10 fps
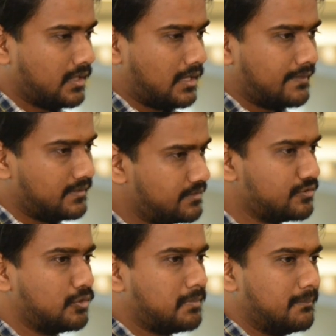And these
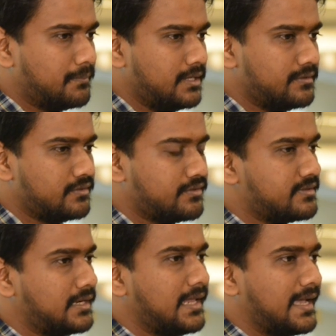group companies,
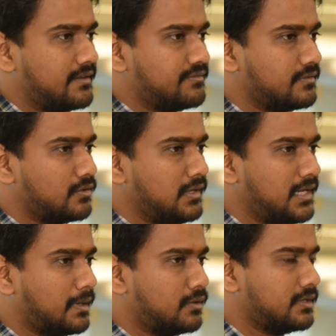interestingly, have only
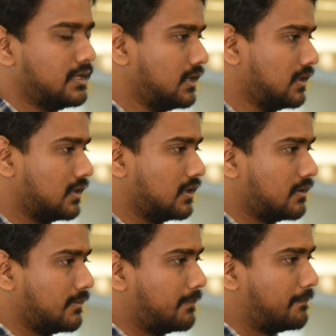about
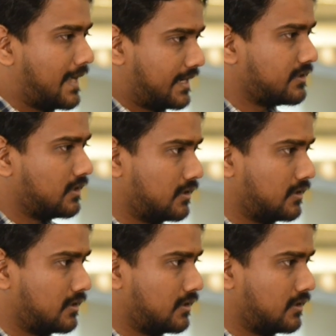a PAT,